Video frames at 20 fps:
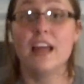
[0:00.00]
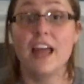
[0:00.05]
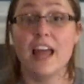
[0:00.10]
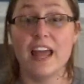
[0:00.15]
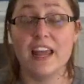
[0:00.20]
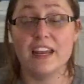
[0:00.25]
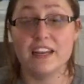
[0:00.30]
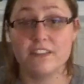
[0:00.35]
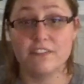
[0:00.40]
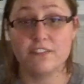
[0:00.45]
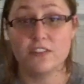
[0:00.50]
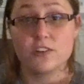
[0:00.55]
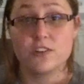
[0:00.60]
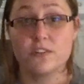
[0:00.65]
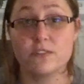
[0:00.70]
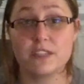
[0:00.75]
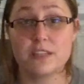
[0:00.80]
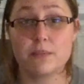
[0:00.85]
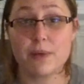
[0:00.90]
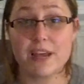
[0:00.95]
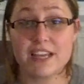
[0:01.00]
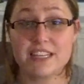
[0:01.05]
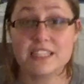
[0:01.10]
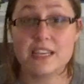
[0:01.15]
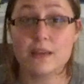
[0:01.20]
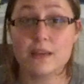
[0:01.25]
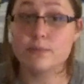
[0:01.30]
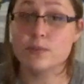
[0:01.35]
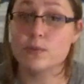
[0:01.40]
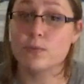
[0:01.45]
And if you're doing the
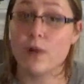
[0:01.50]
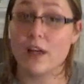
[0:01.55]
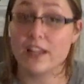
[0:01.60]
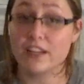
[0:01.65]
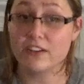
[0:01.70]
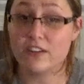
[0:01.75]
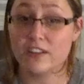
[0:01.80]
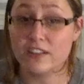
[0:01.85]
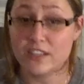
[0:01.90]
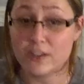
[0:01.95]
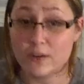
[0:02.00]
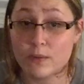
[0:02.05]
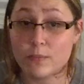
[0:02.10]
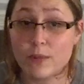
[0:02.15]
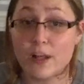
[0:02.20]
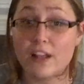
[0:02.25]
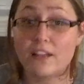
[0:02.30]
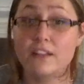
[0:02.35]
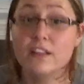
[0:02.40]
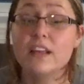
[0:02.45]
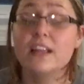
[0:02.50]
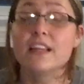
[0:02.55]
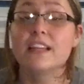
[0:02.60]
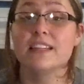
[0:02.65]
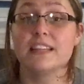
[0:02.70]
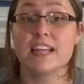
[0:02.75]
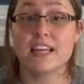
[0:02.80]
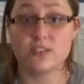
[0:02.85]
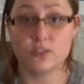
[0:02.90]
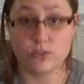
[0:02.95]
biceps while you're on the yoga ball,
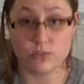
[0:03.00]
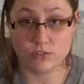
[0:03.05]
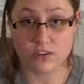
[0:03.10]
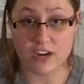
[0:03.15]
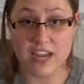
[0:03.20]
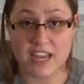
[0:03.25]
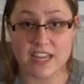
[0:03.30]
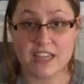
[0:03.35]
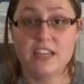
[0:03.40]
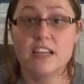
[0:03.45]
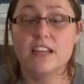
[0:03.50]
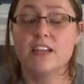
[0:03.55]
that's great.